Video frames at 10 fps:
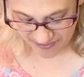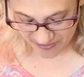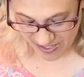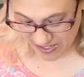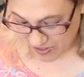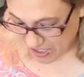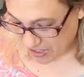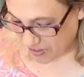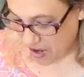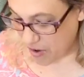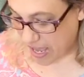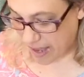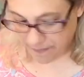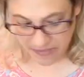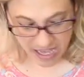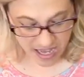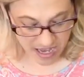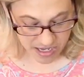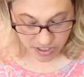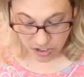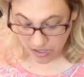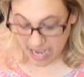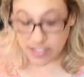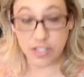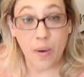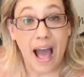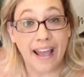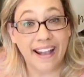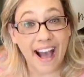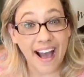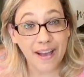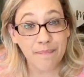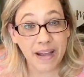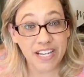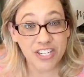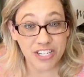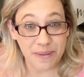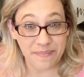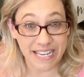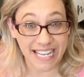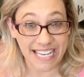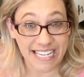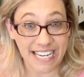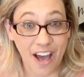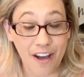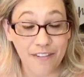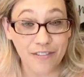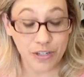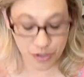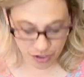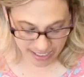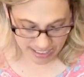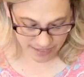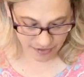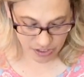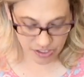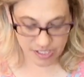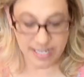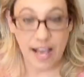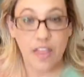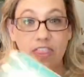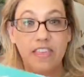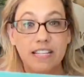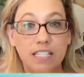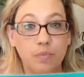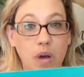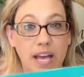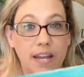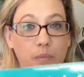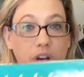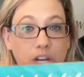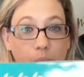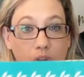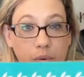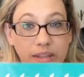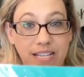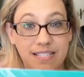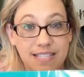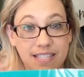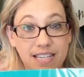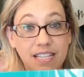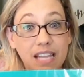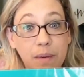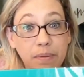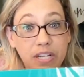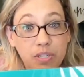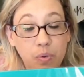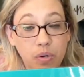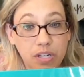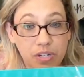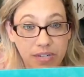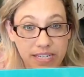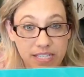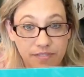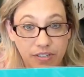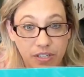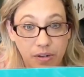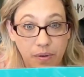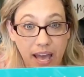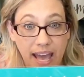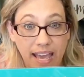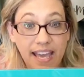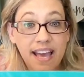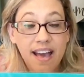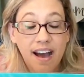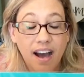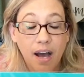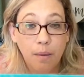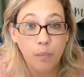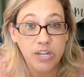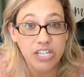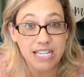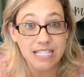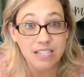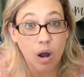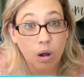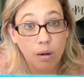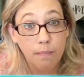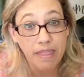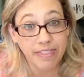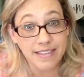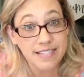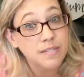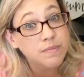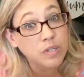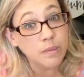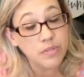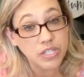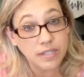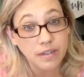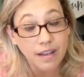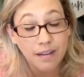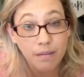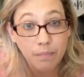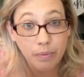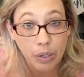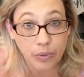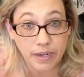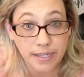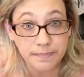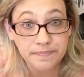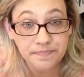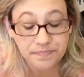So cute. Okay. So you guys, so I got my shipment in of new transfers. Now this one we're going to work with because it's the Club Couture transfer, okay? Which is our monthly subscription program.